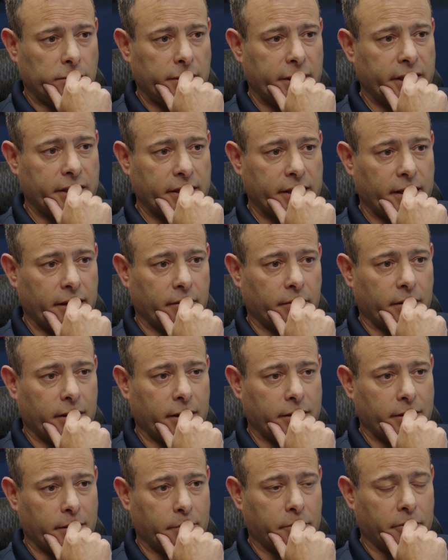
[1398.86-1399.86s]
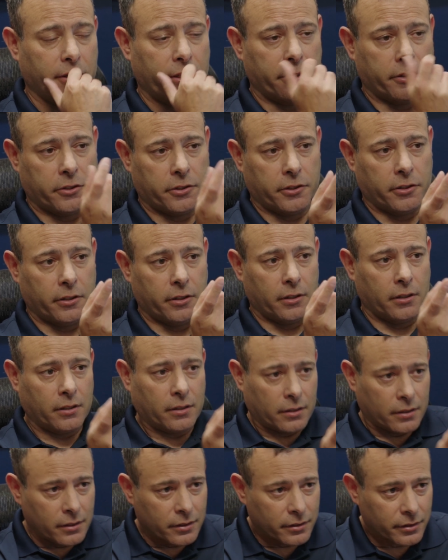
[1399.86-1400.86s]
Because I'm pretty sure
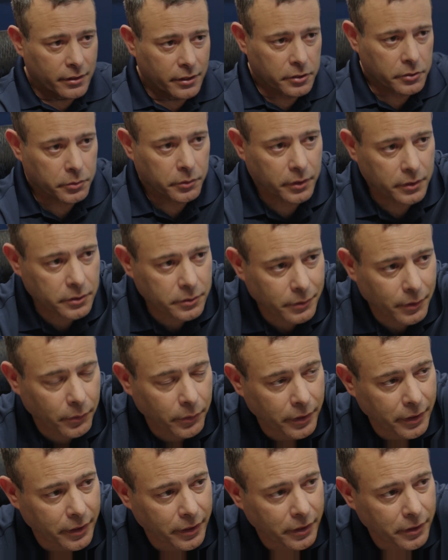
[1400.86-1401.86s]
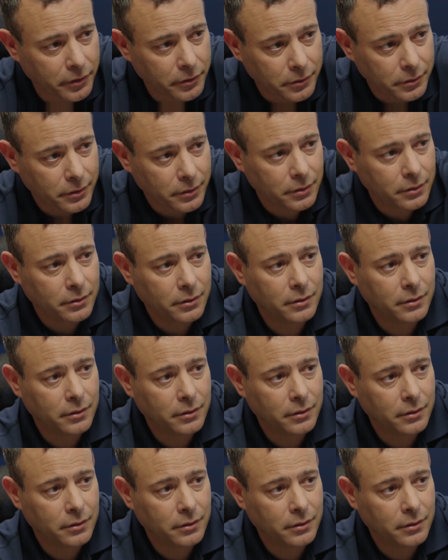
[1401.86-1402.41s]
this one's what we're going to use.